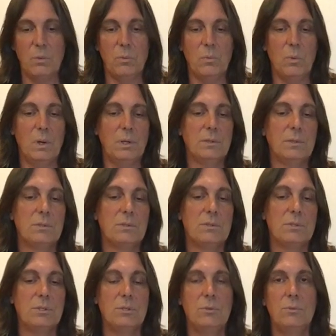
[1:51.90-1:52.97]
1,
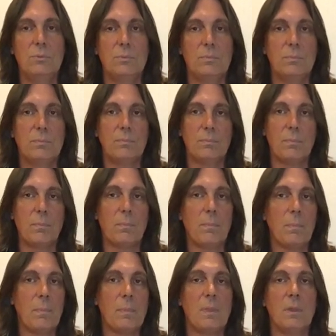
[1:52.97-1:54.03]
2,
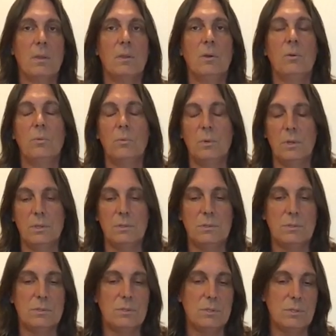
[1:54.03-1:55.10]
1,
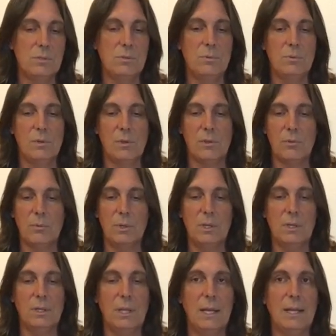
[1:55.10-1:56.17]
2, 3, a
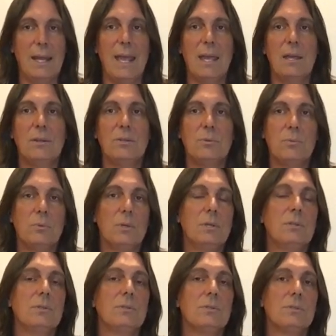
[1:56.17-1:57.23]
let and,
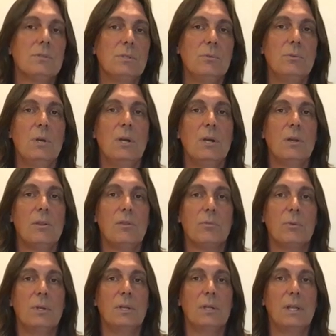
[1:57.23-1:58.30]
1, 2,
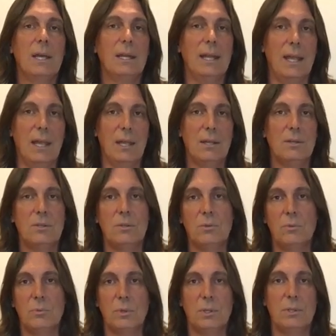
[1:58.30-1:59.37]
3, a let and,
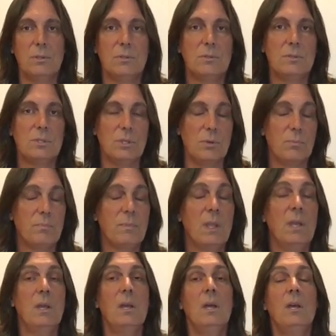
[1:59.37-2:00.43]
1, 2.
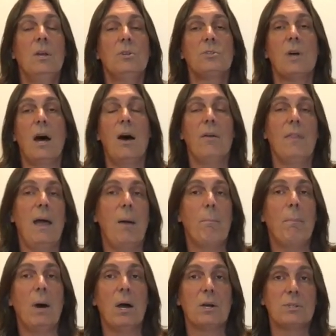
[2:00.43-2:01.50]
So how that
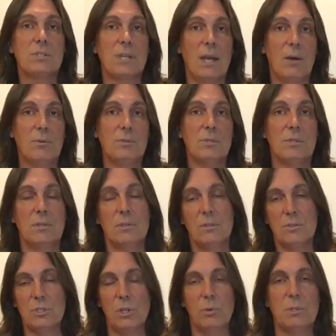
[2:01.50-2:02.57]
bar sounds,
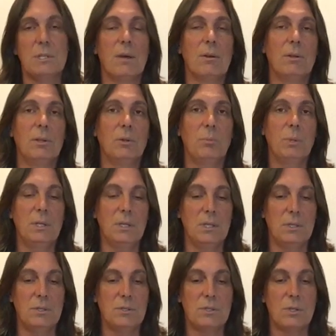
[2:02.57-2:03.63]
slow it a little bit,
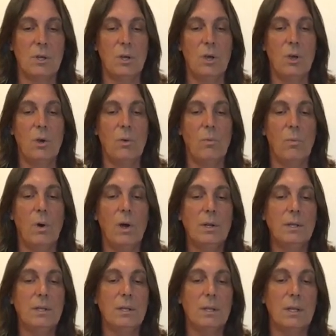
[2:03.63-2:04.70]
is
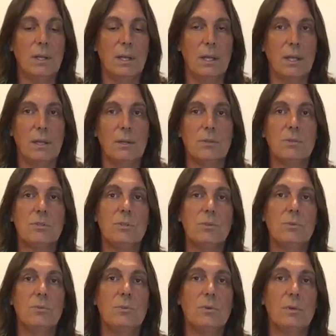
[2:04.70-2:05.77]
1 and
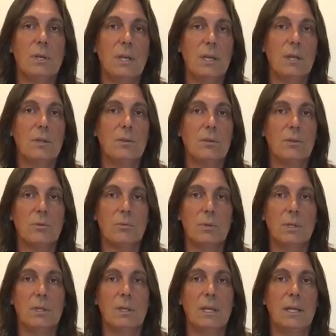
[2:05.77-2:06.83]
2 and
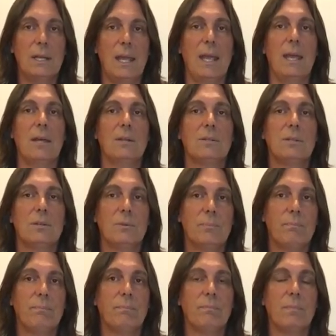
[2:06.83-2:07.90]
3, a let and.
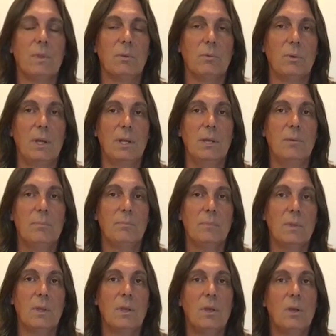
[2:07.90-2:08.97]
Ready?
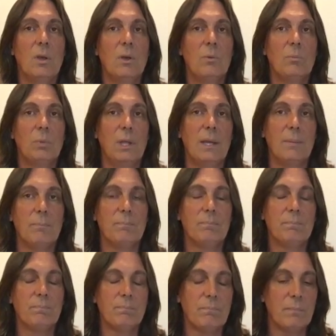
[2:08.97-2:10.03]
Play.
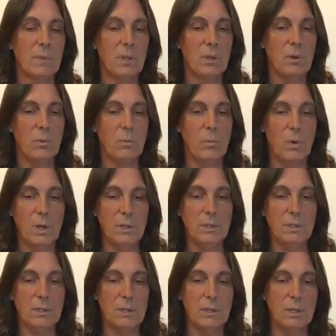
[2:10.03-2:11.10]
1
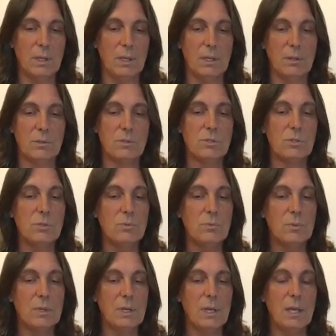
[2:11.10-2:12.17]
and 2
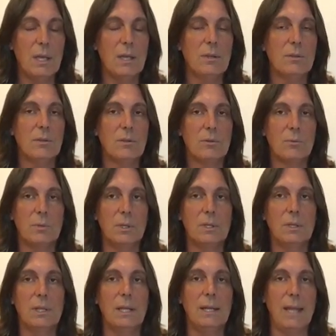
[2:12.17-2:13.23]
and 3, a
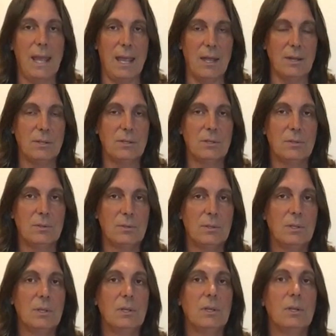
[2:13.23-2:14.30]
let and.
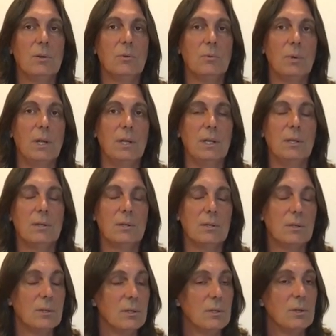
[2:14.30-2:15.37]
Ready?
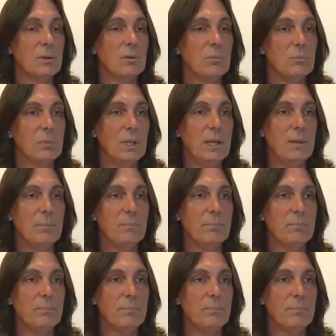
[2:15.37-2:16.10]
Play.